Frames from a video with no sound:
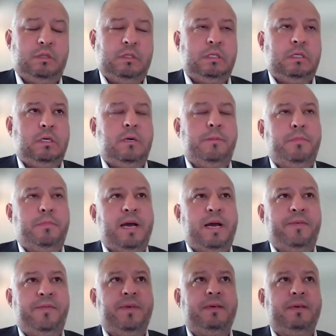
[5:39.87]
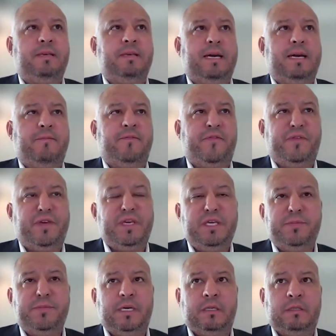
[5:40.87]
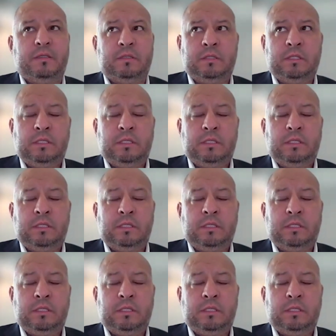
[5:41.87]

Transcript: Um, I think that FEMA